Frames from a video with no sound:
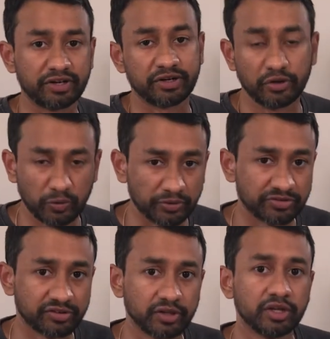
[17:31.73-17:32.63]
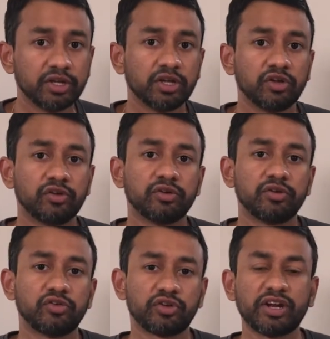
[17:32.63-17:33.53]
nodes?
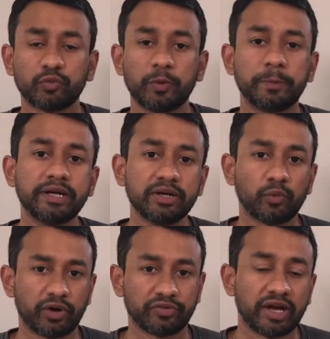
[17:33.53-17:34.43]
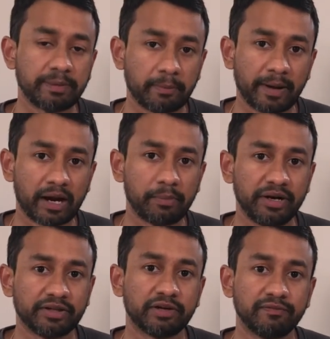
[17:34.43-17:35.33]
So that would be one of the
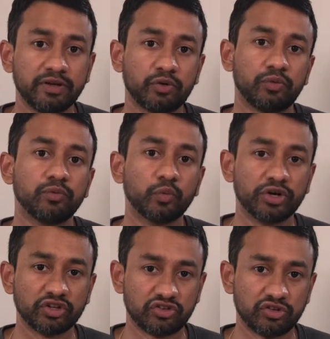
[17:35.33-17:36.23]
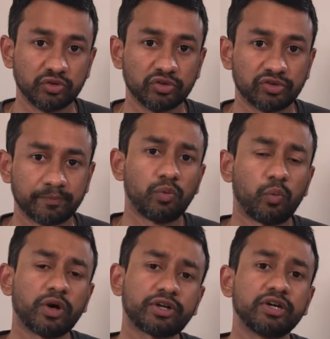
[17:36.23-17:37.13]
hyperparameter that we would choose.
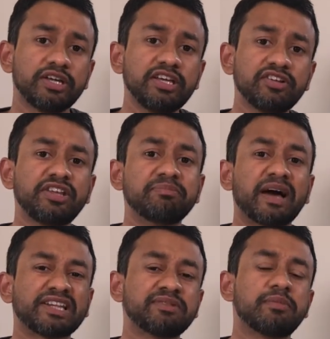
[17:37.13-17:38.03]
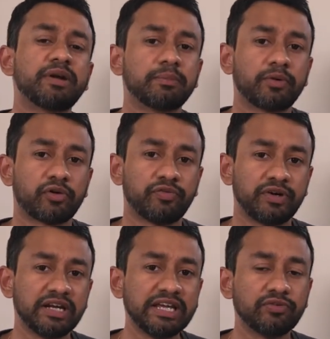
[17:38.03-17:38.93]
What is the maximum number of
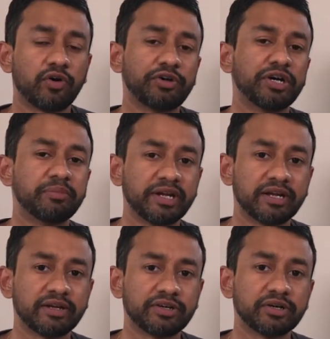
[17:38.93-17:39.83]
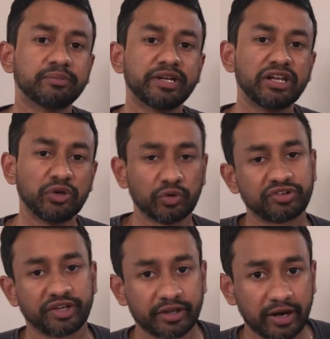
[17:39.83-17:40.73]
leaf or terminal nodes
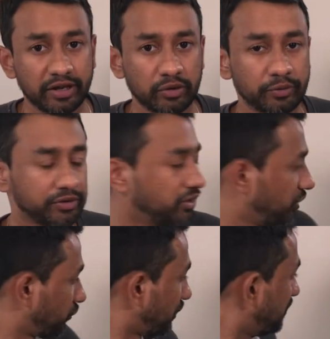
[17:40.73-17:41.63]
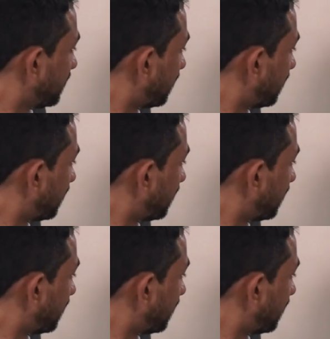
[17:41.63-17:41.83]
that are allowed? So here